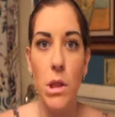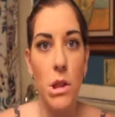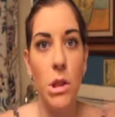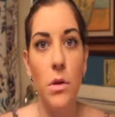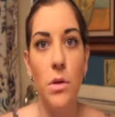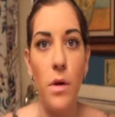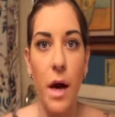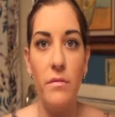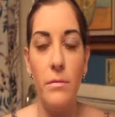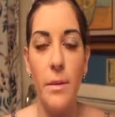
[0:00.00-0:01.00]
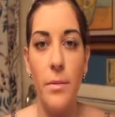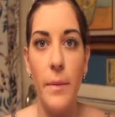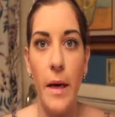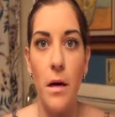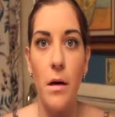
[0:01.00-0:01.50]
you know you have to be
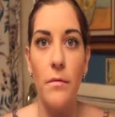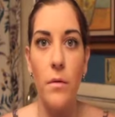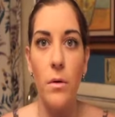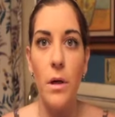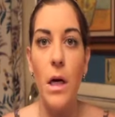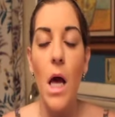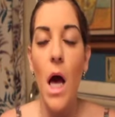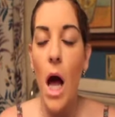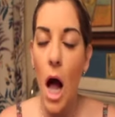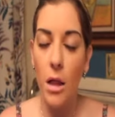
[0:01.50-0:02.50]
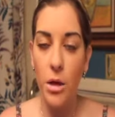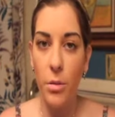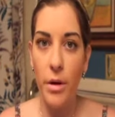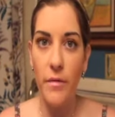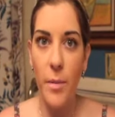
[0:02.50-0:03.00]
prepared for a little
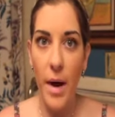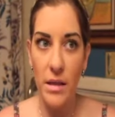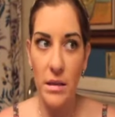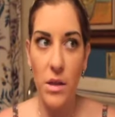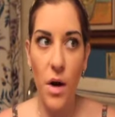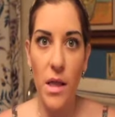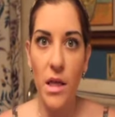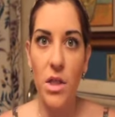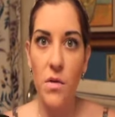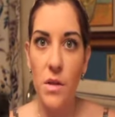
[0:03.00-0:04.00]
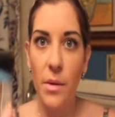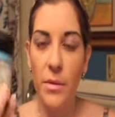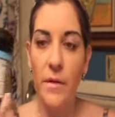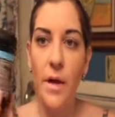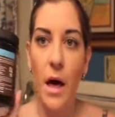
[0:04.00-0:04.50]
bit of a mess. So I like to use
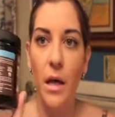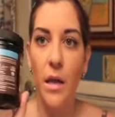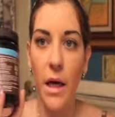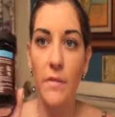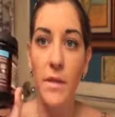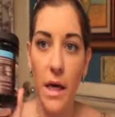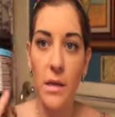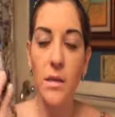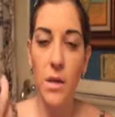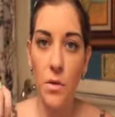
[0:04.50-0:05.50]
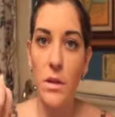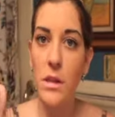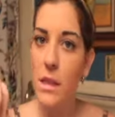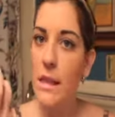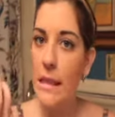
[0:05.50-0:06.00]
something that, like I've said, soaks
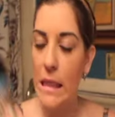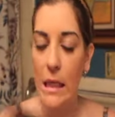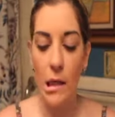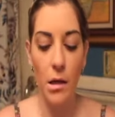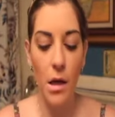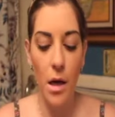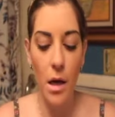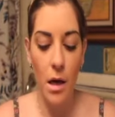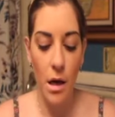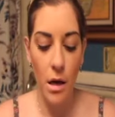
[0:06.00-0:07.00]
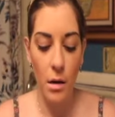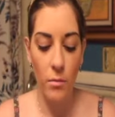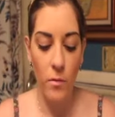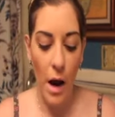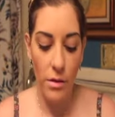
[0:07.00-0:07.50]
into the skin
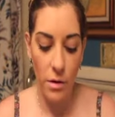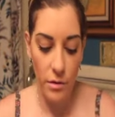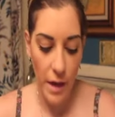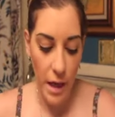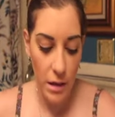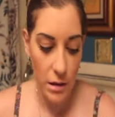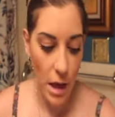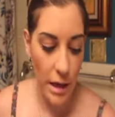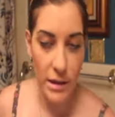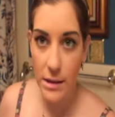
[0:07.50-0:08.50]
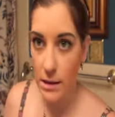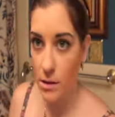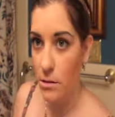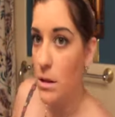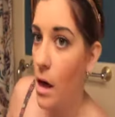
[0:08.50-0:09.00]
rather than kind of sits
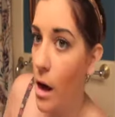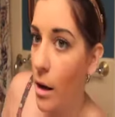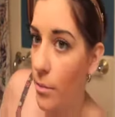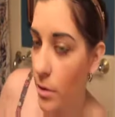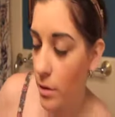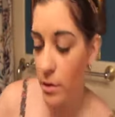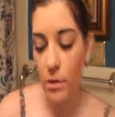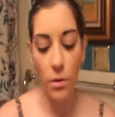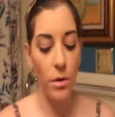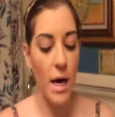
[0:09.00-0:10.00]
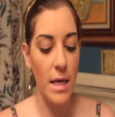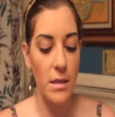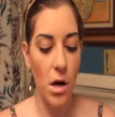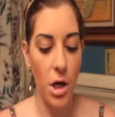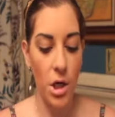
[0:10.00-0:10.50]
on top or has
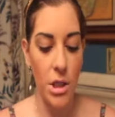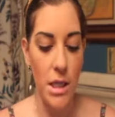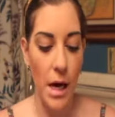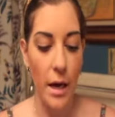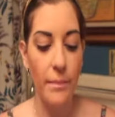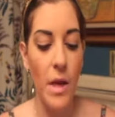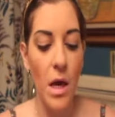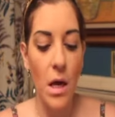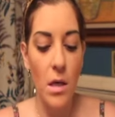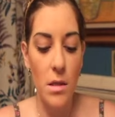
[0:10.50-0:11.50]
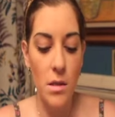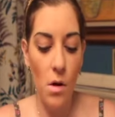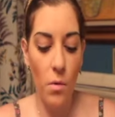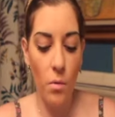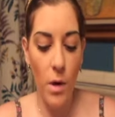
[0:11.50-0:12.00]
a harder time.
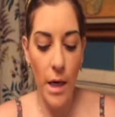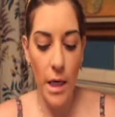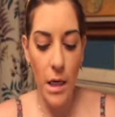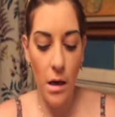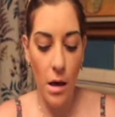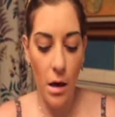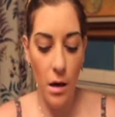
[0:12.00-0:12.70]
So when